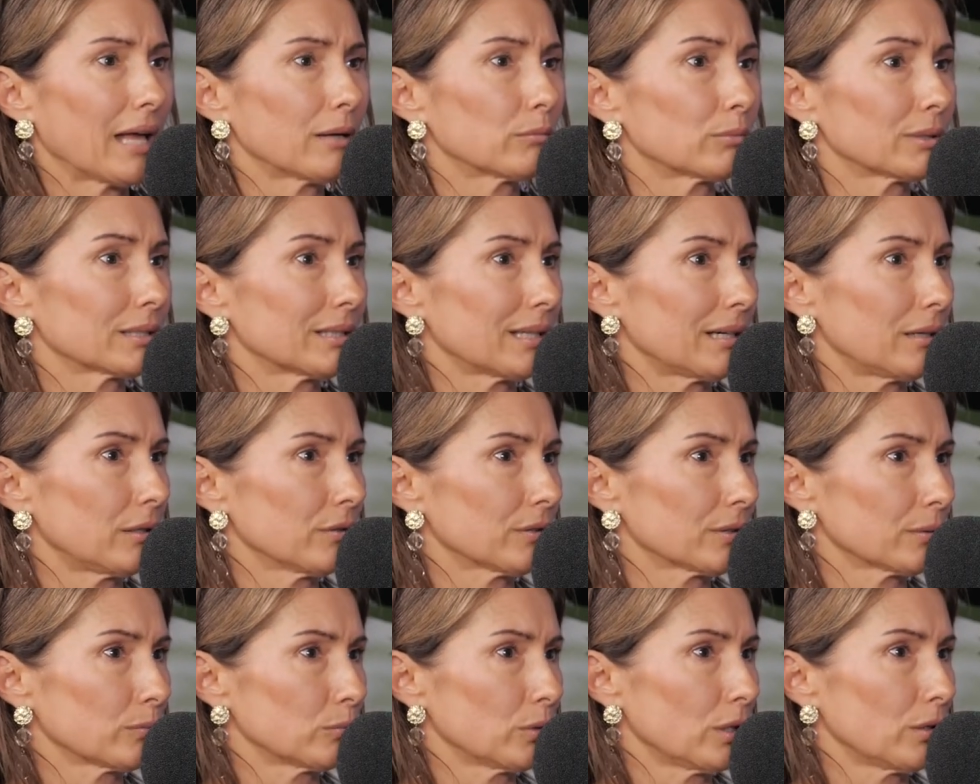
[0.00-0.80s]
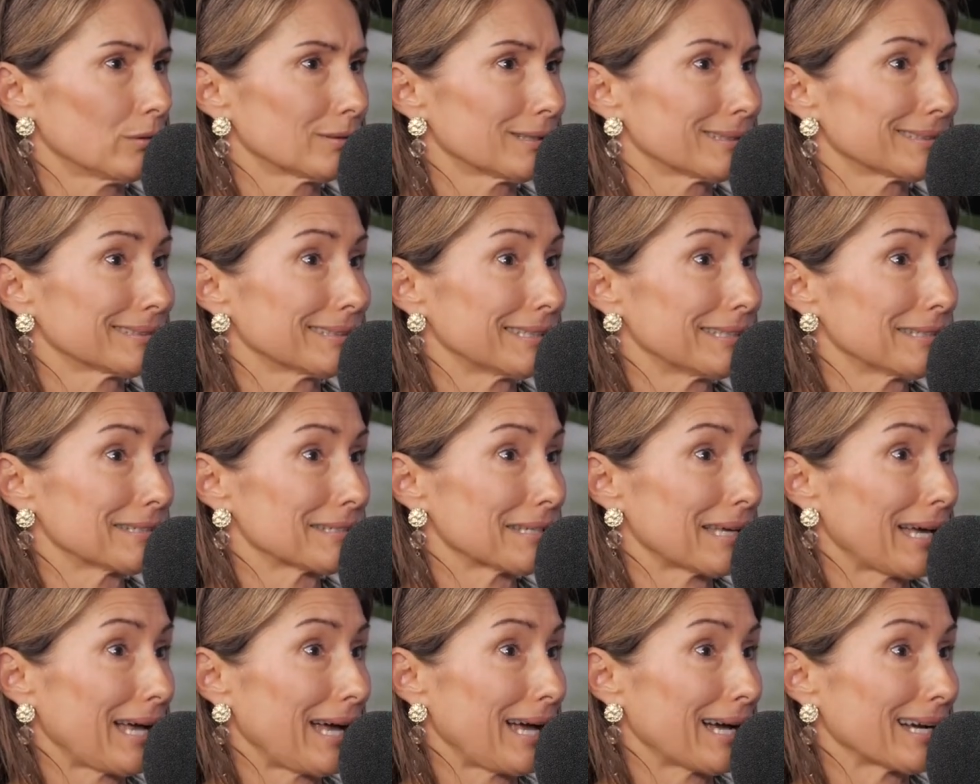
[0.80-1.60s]
with health and wellness
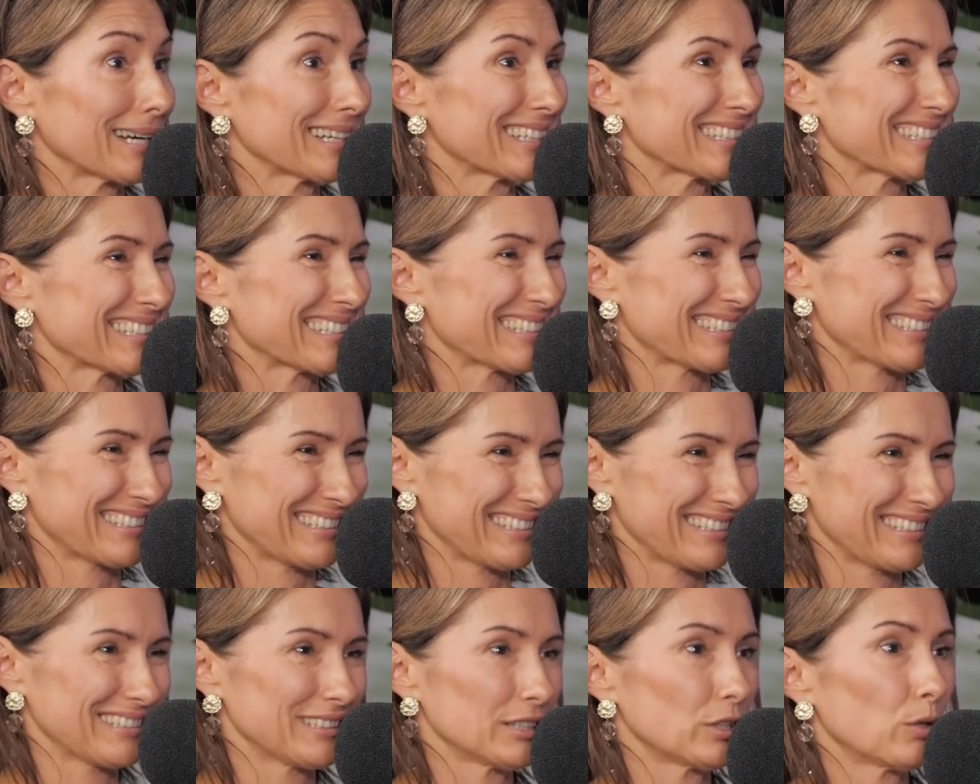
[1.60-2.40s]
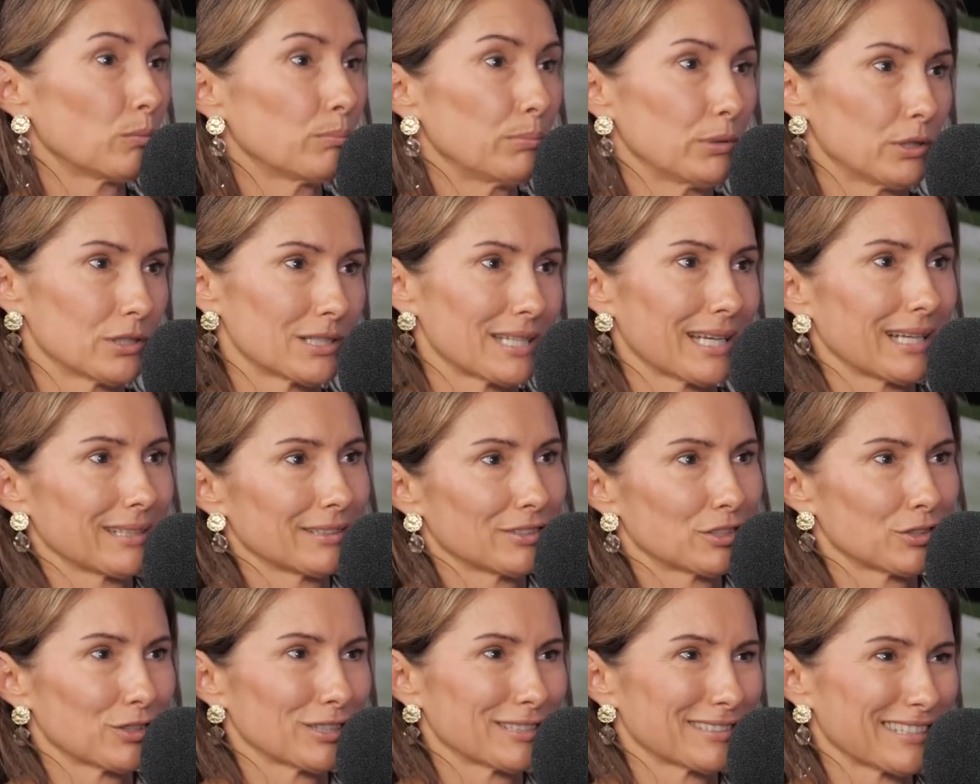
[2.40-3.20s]
intact, not burnt out and
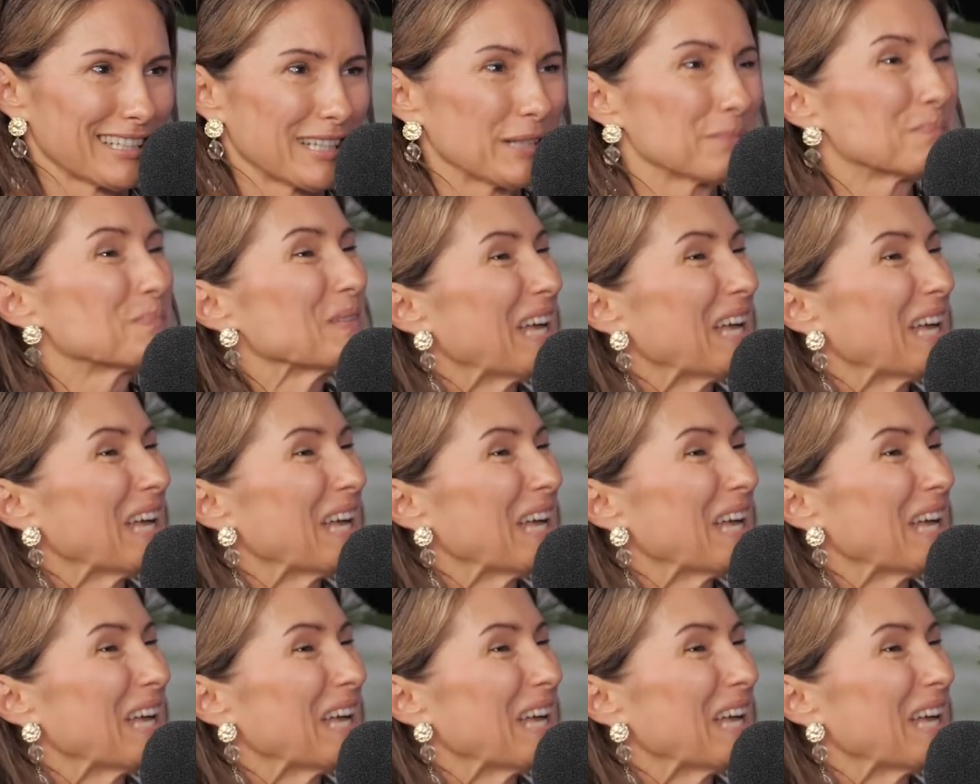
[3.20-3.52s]
stressed out.